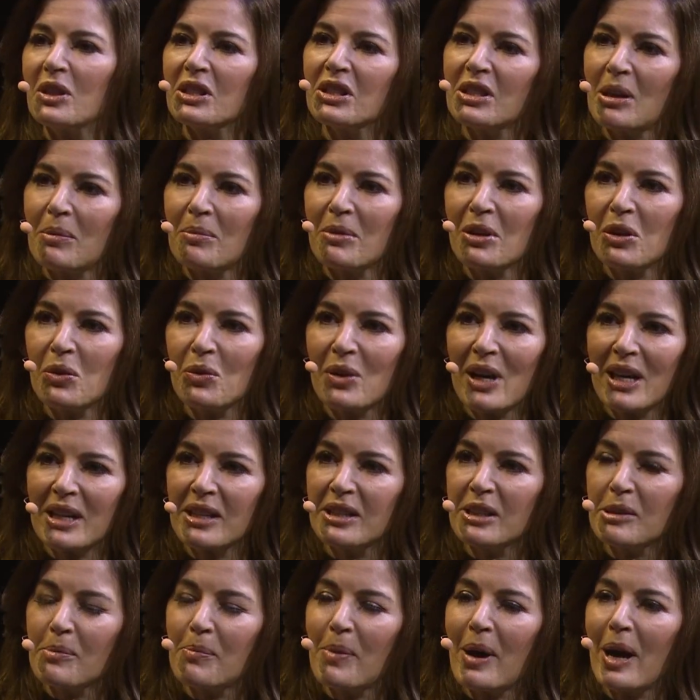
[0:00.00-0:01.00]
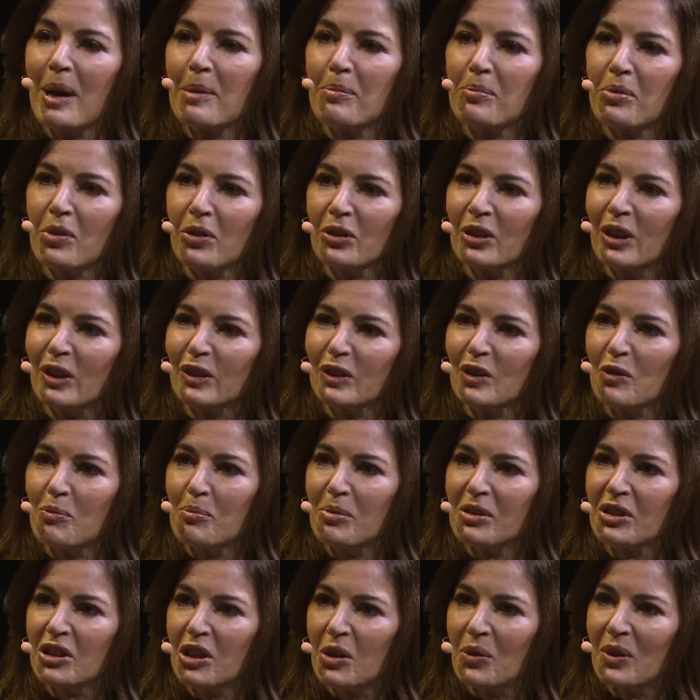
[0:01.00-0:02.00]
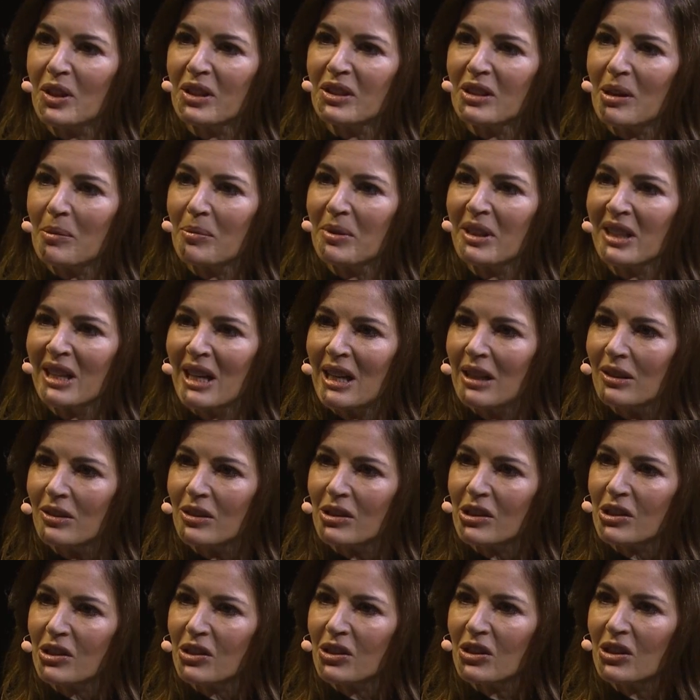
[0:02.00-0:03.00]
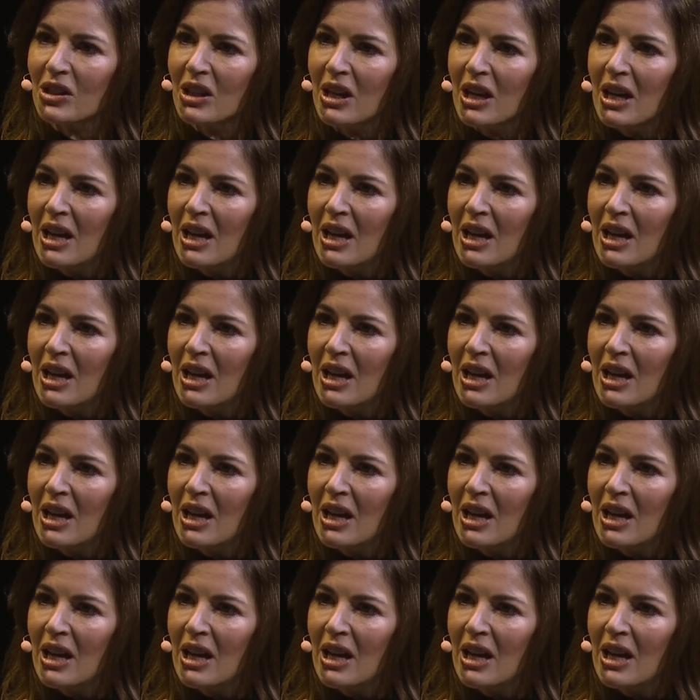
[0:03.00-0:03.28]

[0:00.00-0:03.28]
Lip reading: It's something you get as a byproduct of pursuing something else.